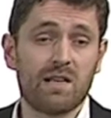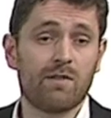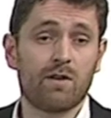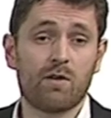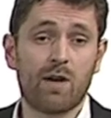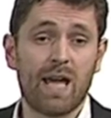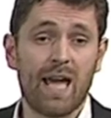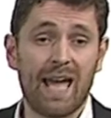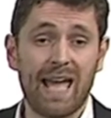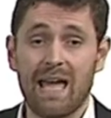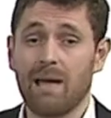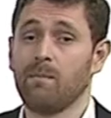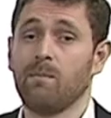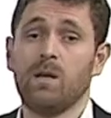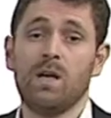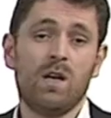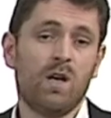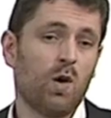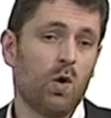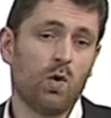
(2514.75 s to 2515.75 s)
or 8 a.m.
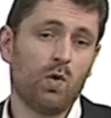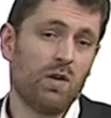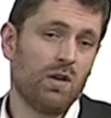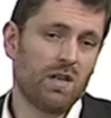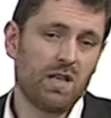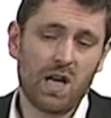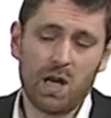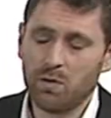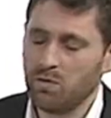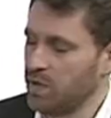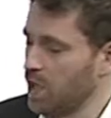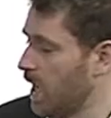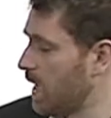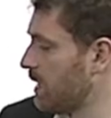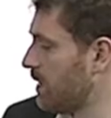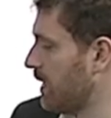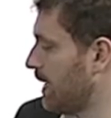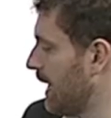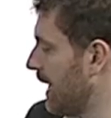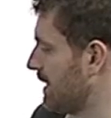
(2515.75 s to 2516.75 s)
or 9 at
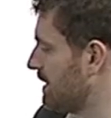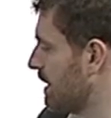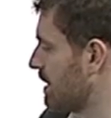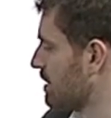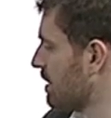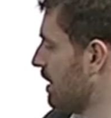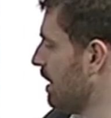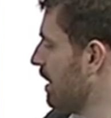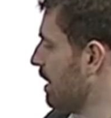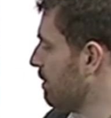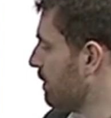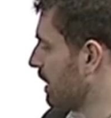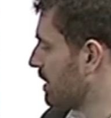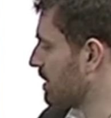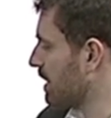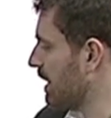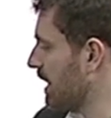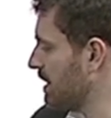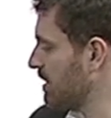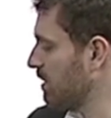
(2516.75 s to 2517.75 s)
the latest. Because
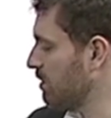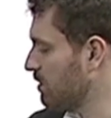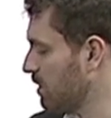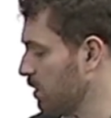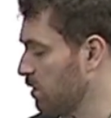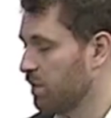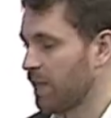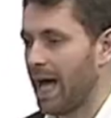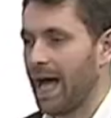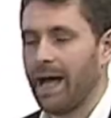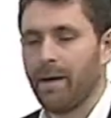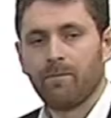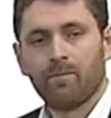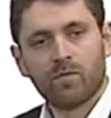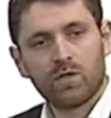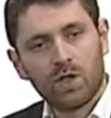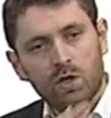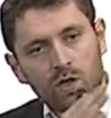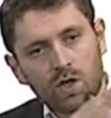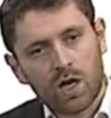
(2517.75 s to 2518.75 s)
unless you do that,
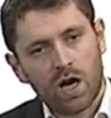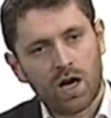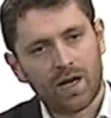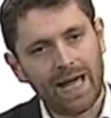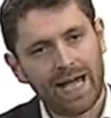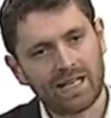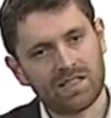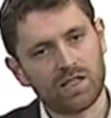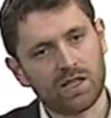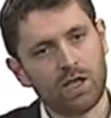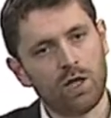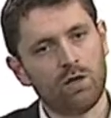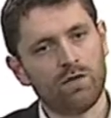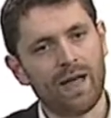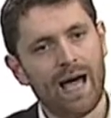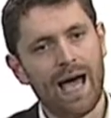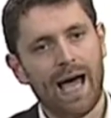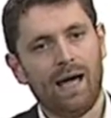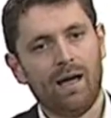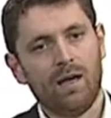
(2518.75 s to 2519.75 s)
you can't execute that